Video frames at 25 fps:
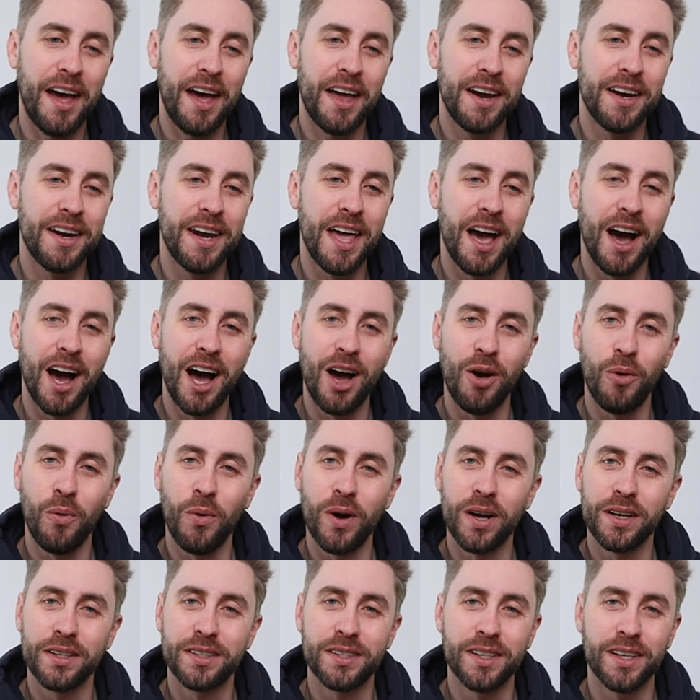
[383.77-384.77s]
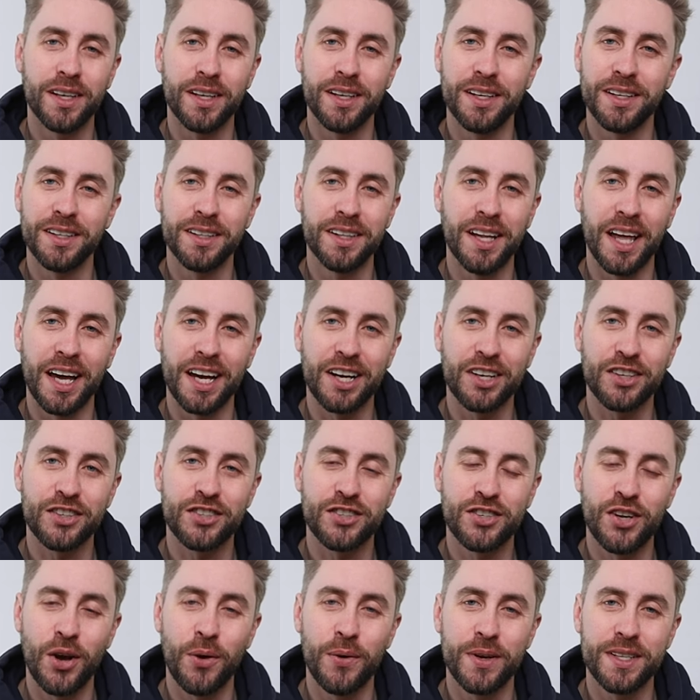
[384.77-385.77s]
and now I want it like
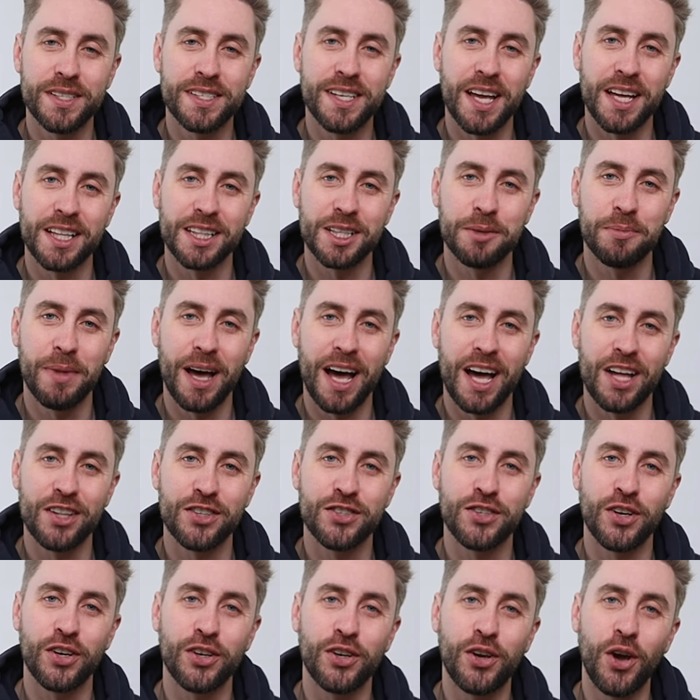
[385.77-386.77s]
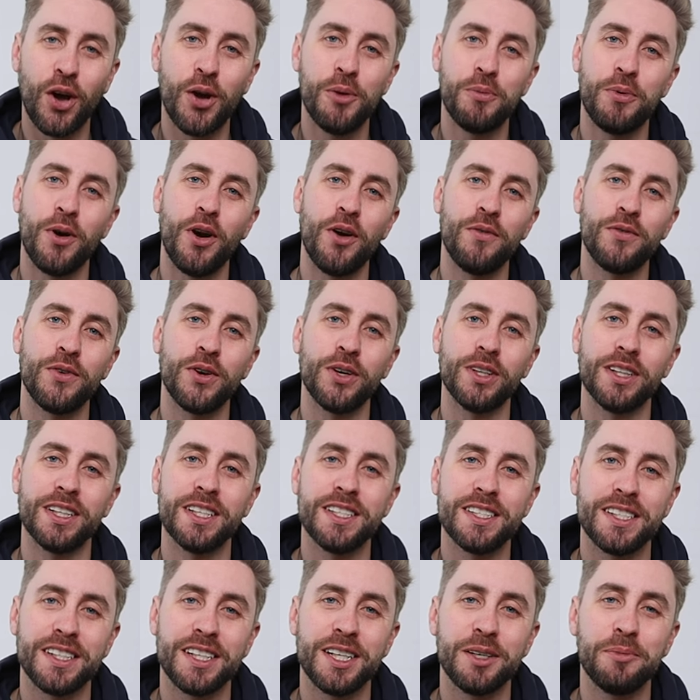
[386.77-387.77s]
so insanely bad. So GoPro, if you're
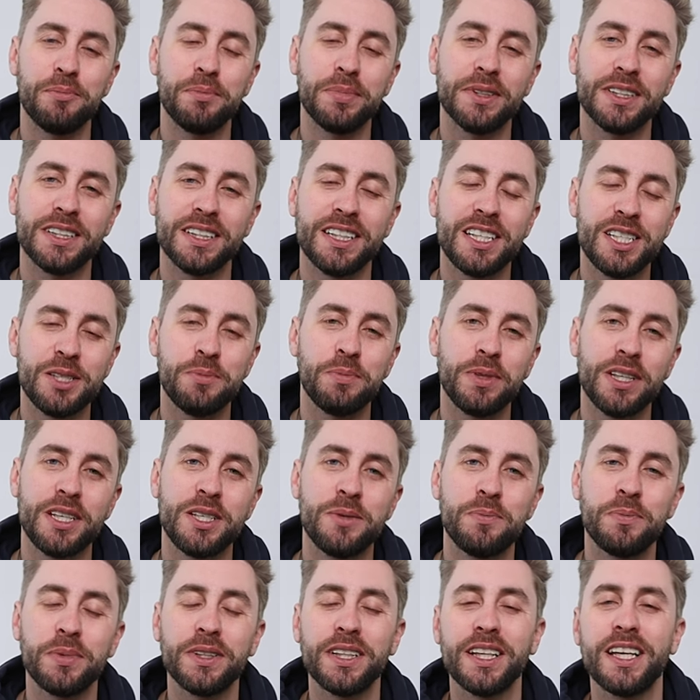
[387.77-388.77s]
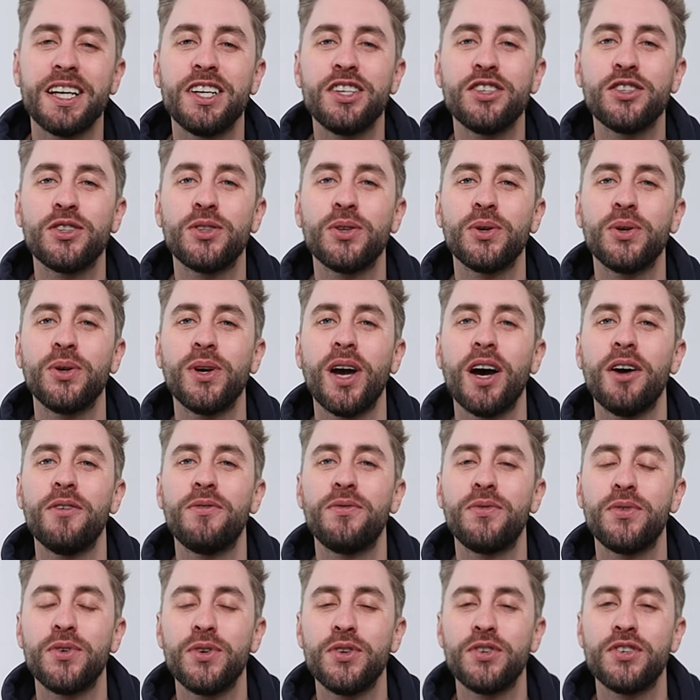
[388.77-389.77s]
listening, please, please, please do a
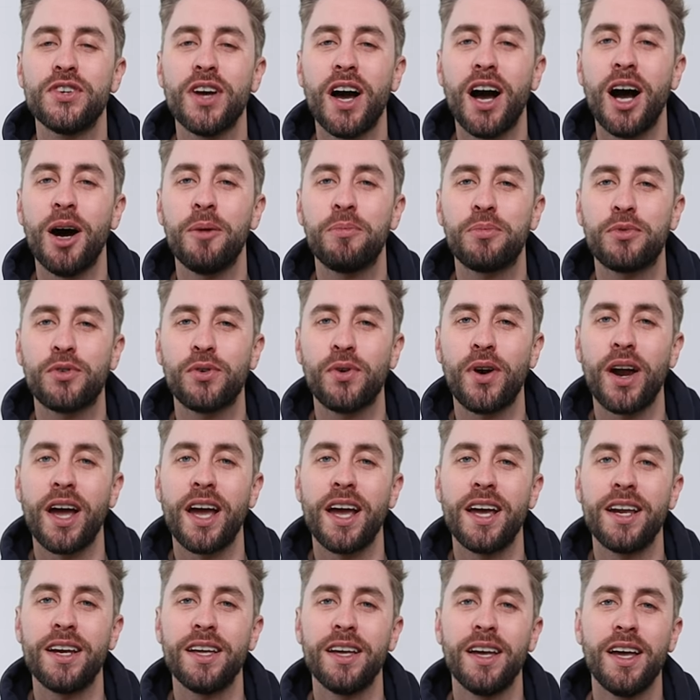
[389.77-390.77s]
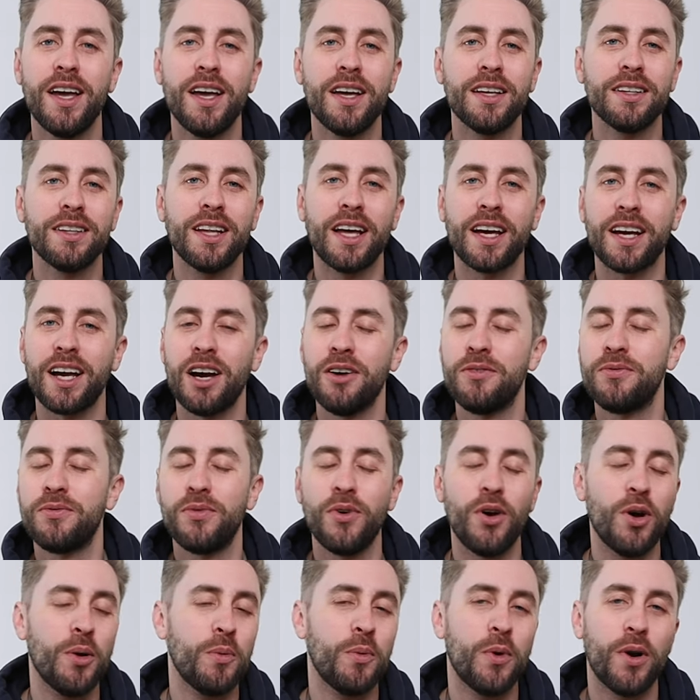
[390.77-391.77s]
future upgrade, like a
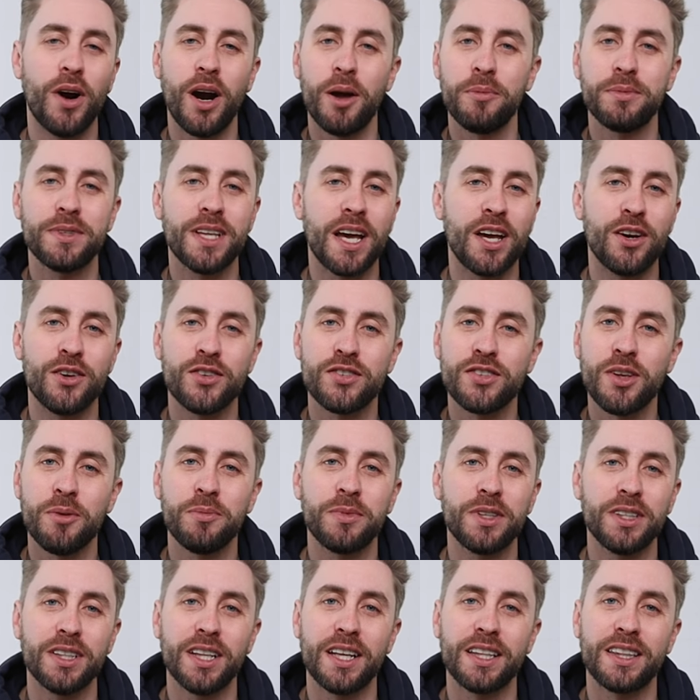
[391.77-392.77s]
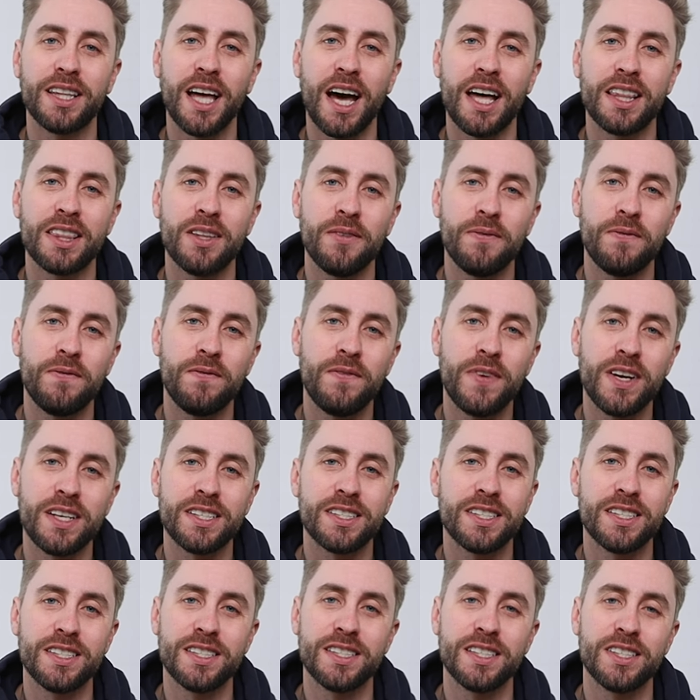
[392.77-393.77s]
firmware update or something like that, that
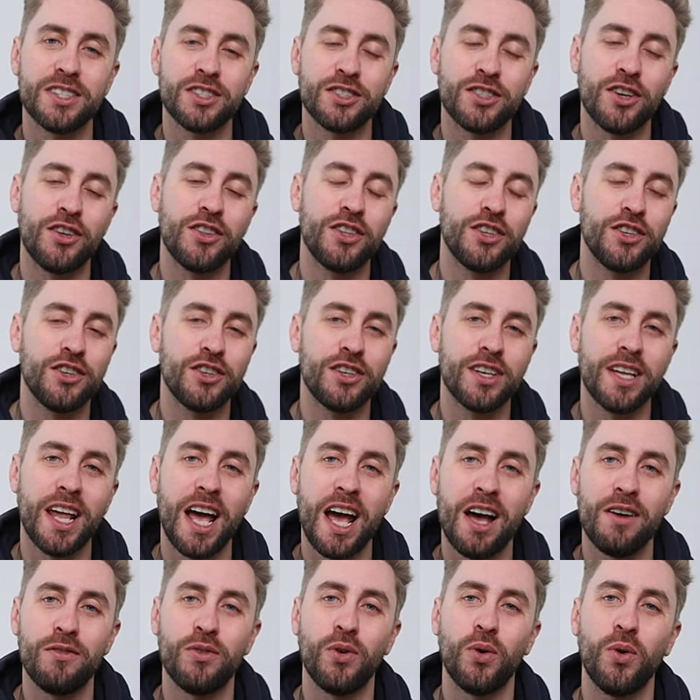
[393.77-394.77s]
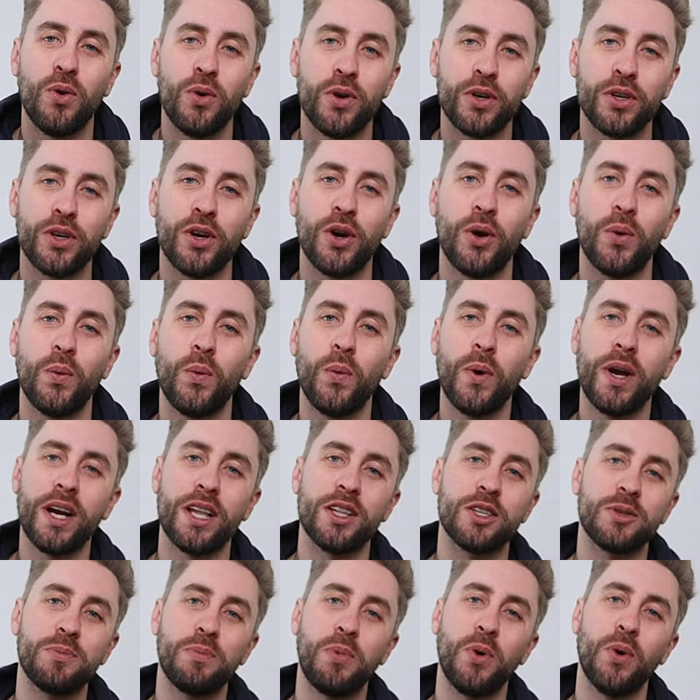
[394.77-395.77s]
fixes this so that you can have audio when
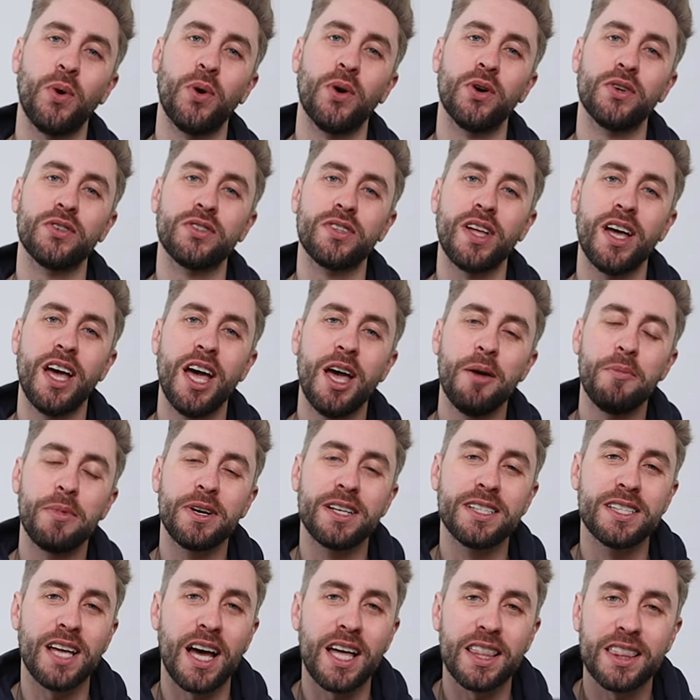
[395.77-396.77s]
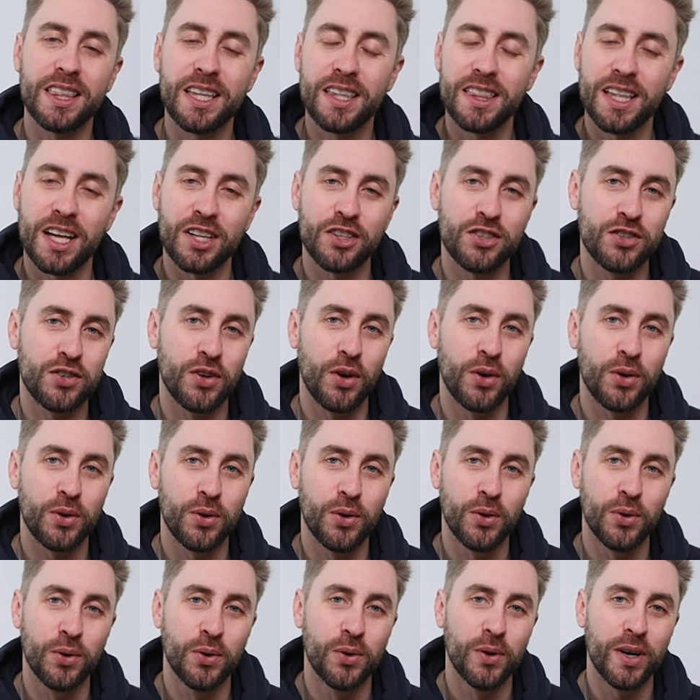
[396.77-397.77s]
it's paused, because I think that's so
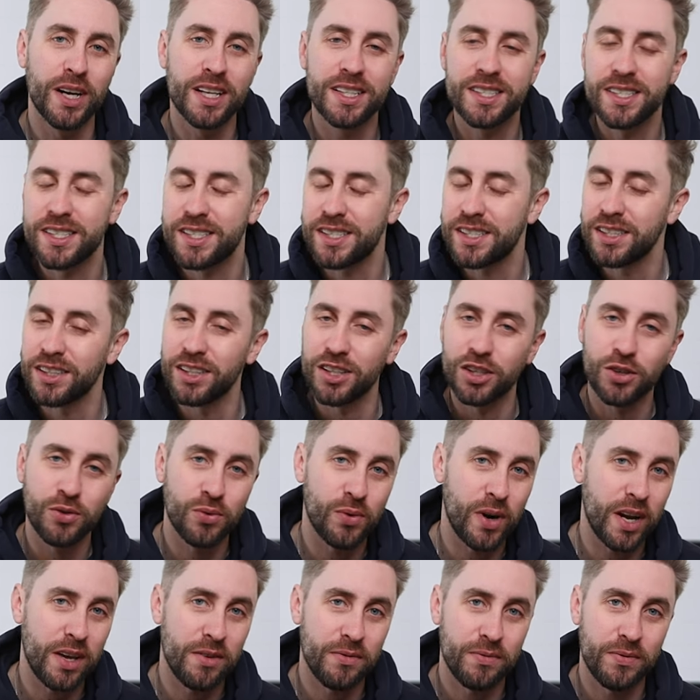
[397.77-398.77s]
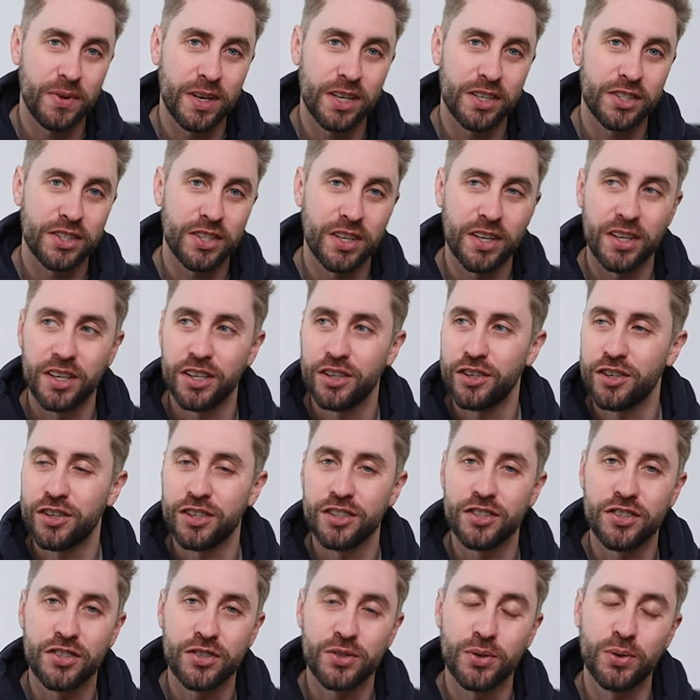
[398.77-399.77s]
cool. It's still a great feature. You
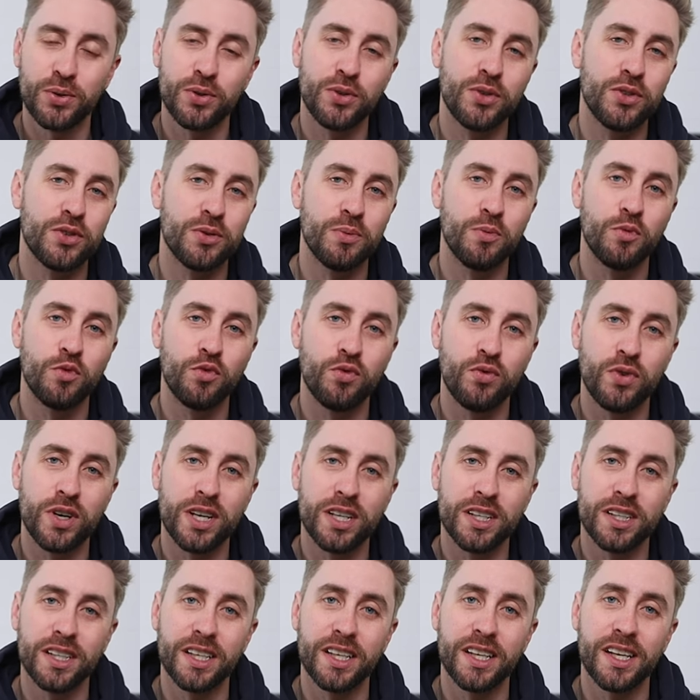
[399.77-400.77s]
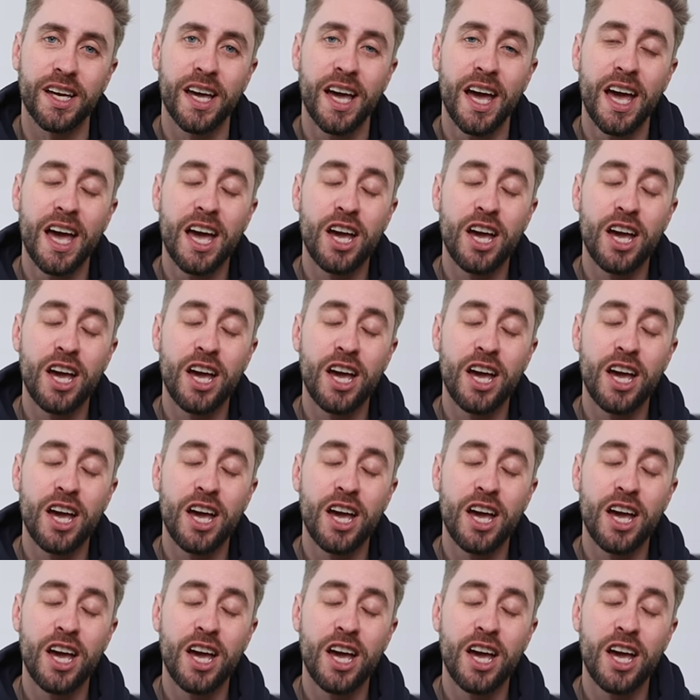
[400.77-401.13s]
can still do some really